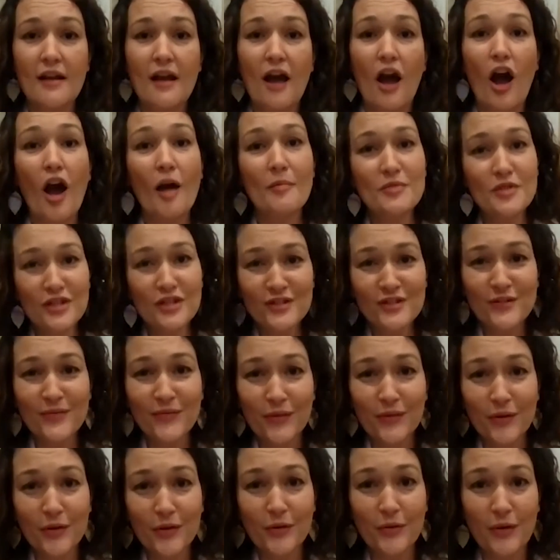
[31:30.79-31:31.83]
options
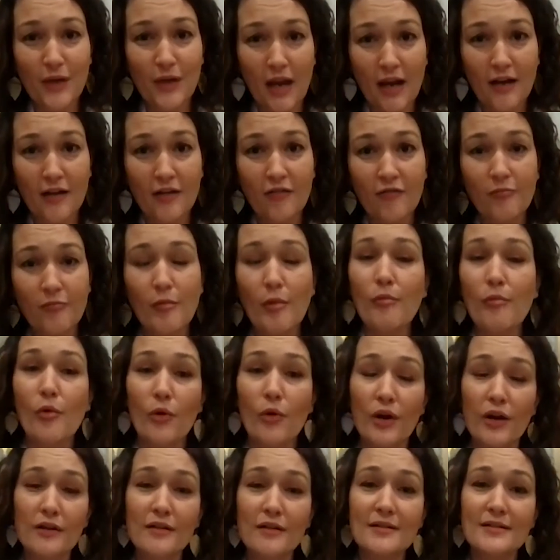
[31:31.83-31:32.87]
for creative
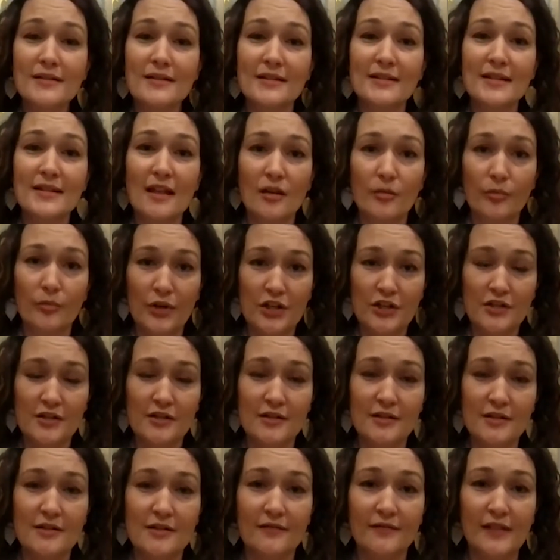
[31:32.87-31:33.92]
memorials and
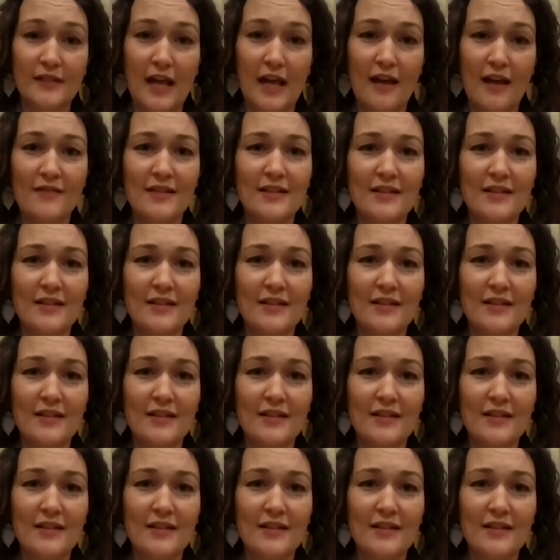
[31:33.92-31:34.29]
celebrations of life.